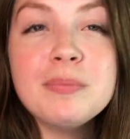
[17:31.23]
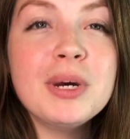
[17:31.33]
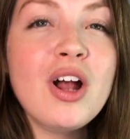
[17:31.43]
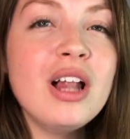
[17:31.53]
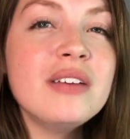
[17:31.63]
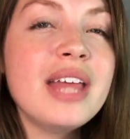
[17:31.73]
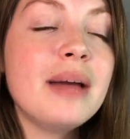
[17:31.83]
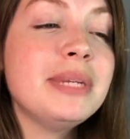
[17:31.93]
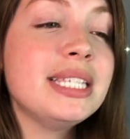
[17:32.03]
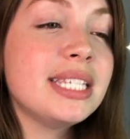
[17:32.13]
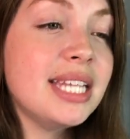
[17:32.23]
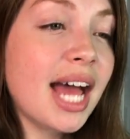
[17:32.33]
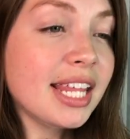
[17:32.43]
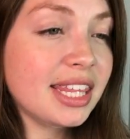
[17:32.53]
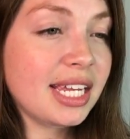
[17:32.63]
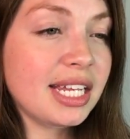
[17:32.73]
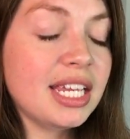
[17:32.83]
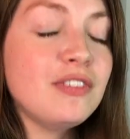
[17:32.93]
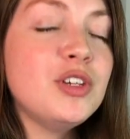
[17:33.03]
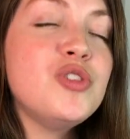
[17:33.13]
But all of that means nothing
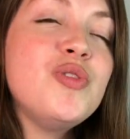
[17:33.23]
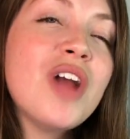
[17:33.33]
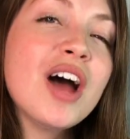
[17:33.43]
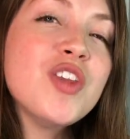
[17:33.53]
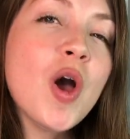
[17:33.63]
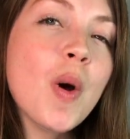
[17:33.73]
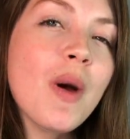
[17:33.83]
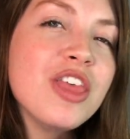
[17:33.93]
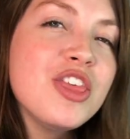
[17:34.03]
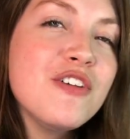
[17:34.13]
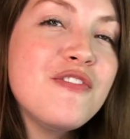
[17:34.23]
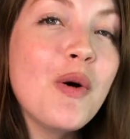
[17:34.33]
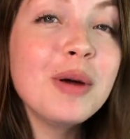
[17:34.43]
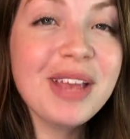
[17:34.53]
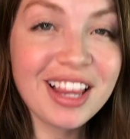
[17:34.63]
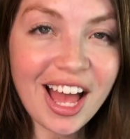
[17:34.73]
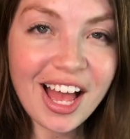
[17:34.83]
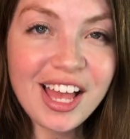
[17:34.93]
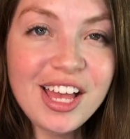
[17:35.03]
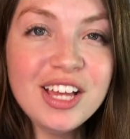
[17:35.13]
if you do not know the
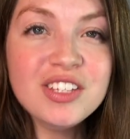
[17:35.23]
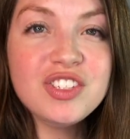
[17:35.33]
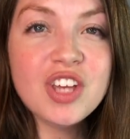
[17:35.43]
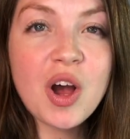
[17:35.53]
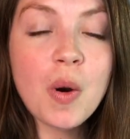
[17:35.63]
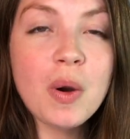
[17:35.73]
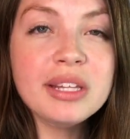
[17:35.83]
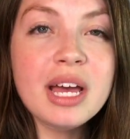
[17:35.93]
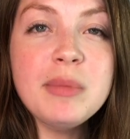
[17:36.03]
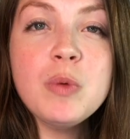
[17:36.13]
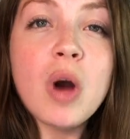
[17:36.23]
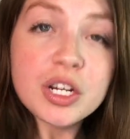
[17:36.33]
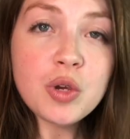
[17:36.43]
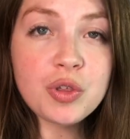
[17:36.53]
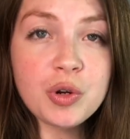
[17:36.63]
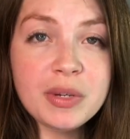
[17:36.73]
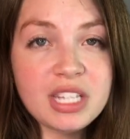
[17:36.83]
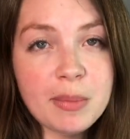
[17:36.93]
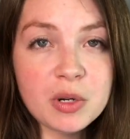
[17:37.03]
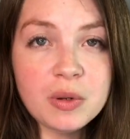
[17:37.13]
formula. So let me walk you through a
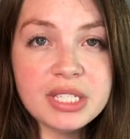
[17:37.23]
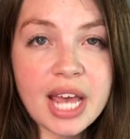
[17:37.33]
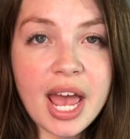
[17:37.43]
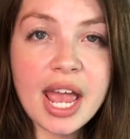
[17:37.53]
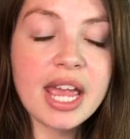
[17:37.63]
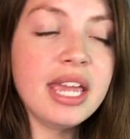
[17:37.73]
typical day.